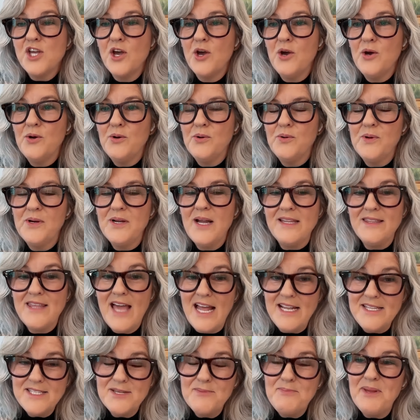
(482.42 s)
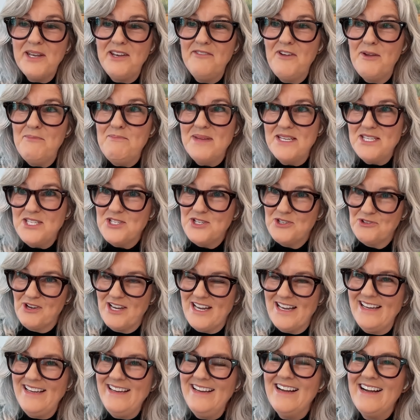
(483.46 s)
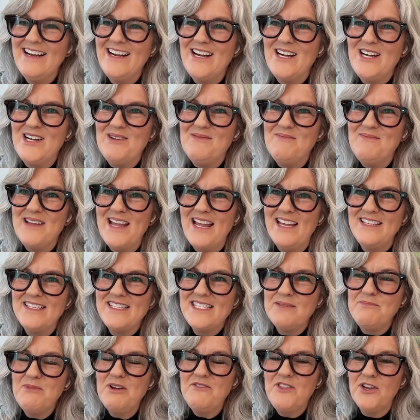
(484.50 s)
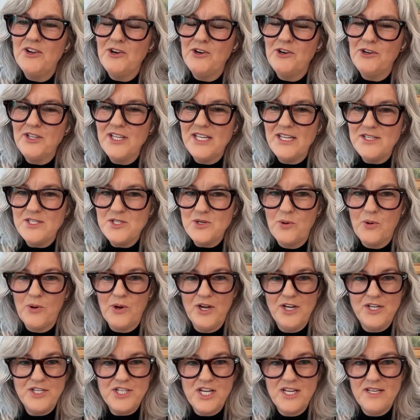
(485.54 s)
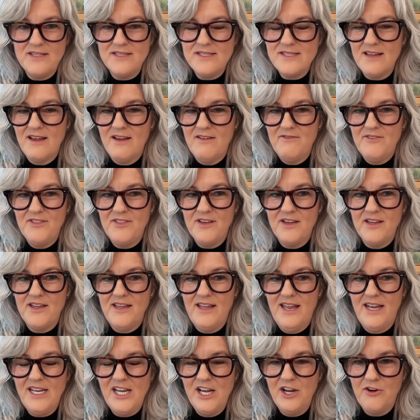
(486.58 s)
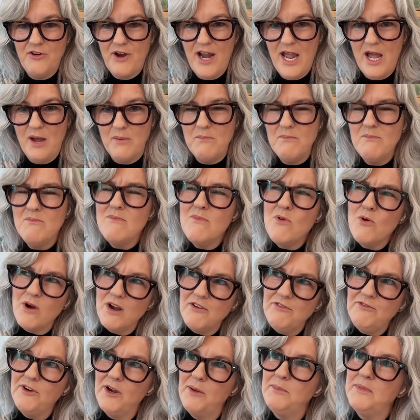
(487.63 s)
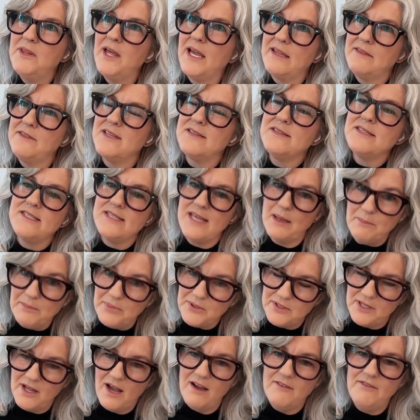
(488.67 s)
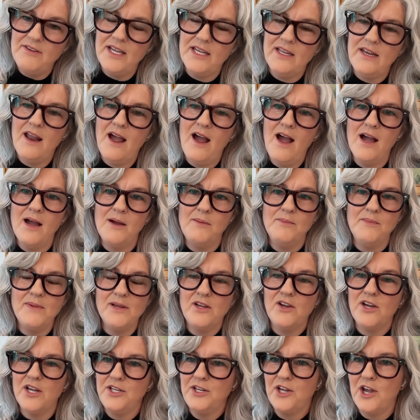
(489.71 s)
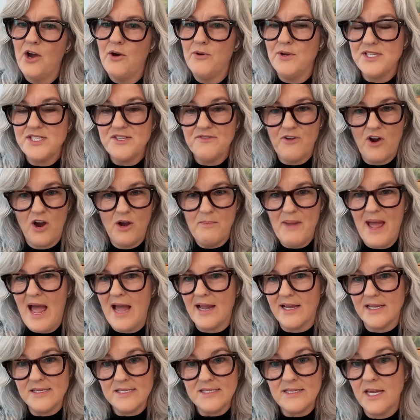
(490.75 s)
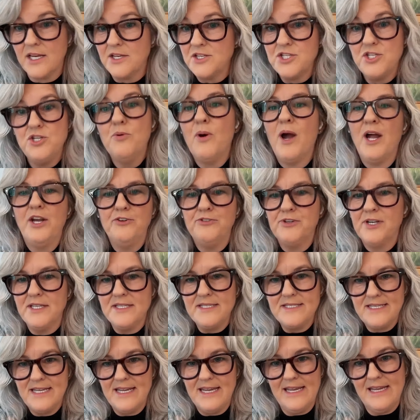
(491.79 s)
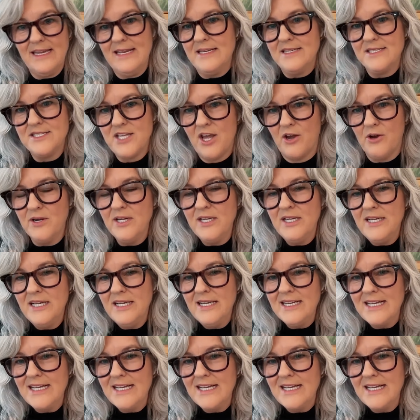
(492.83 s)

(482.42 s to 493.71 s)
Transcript: So that's a bit of a mystery. Um, and some of the earliest origins of the Enneagram, more from like the symbol of it, um, could go as far back as like 200 CE. So